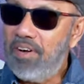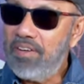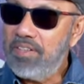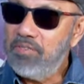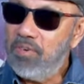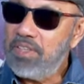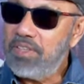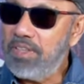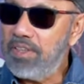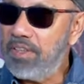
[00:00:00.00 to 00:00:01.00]
And
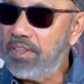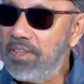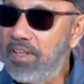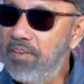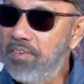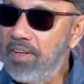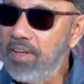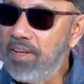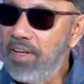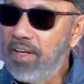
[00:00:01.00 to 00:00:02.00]
watching TV.